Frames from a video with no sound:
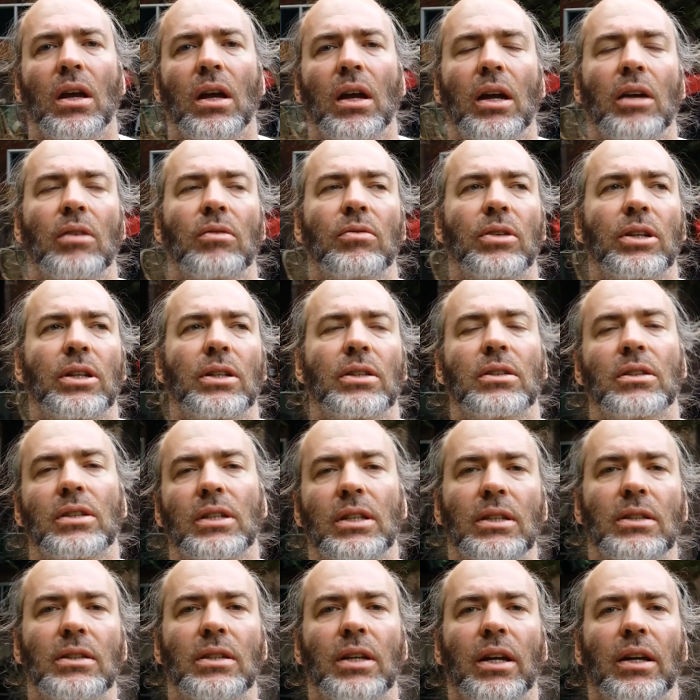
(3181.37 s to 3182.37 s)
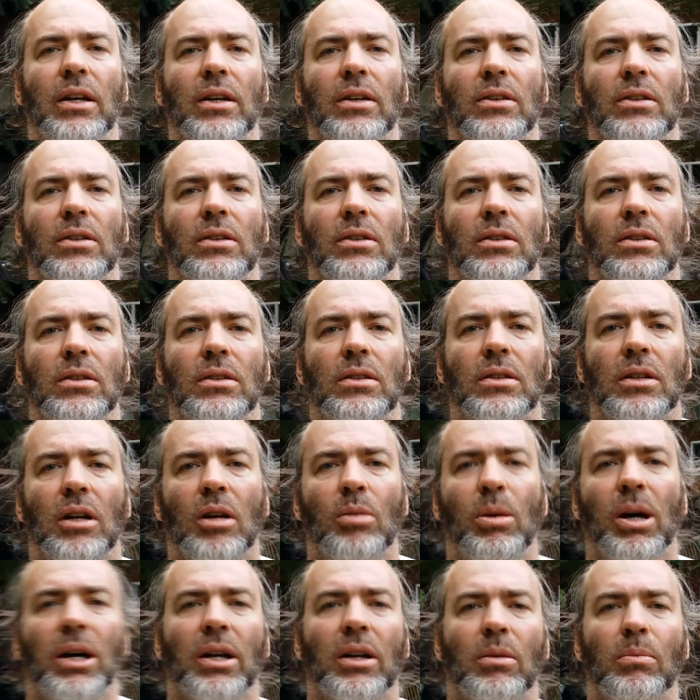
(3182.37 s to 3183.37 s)
every detail
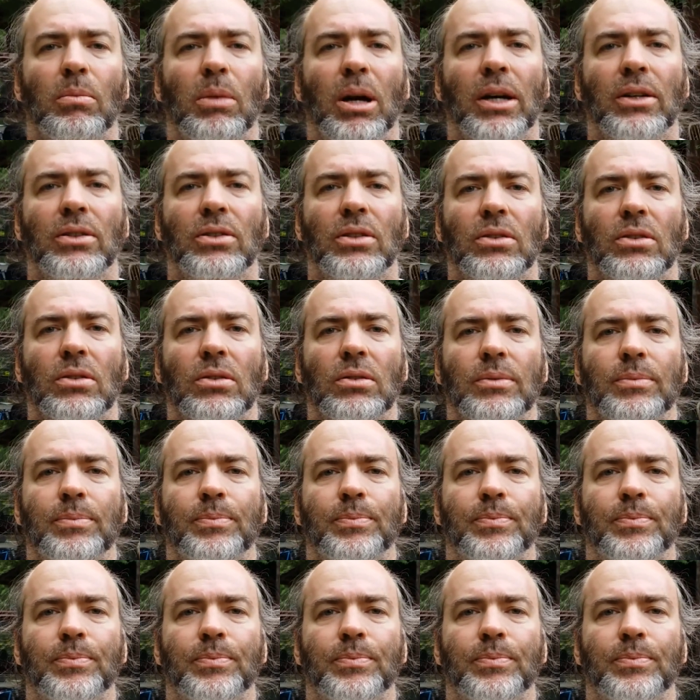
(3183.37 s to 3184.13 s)
about a bicycle.